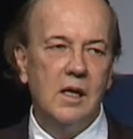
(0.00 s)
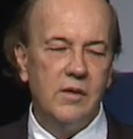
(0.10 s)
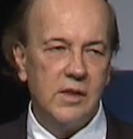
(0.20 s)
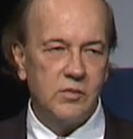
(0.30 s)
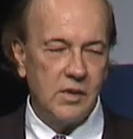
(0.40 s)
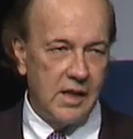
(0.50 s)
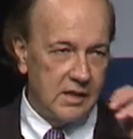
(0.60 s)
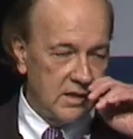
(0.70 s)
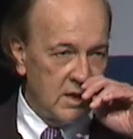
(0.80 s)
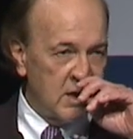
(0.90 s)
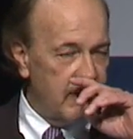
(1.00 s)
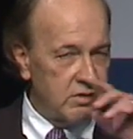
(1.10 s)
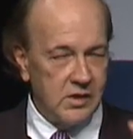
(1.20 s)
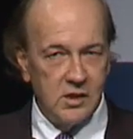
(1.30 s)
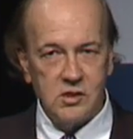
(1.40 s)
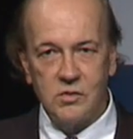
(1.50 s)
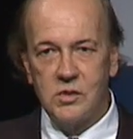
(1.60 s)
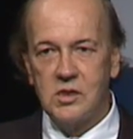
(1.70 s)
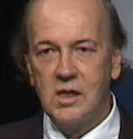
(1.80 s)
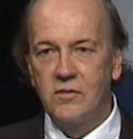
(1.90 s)
And that's what I had conversations
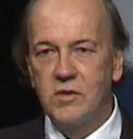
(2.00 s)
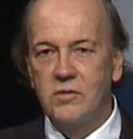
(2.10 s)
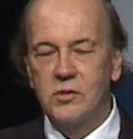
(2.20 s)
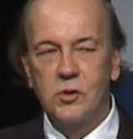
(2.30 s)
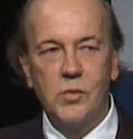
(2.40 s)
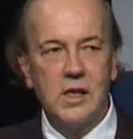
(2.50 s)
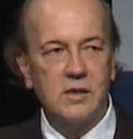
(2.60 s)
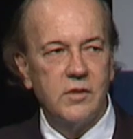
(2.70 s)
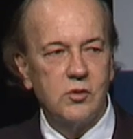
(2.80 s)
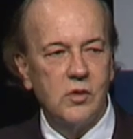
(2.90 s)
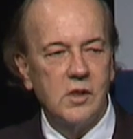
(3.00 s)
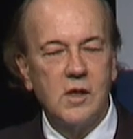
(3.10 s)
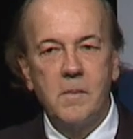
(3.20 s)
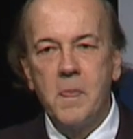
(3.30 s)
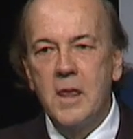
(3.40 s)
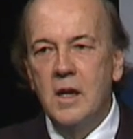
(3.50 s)
with staff at the Reserve Bank of Australia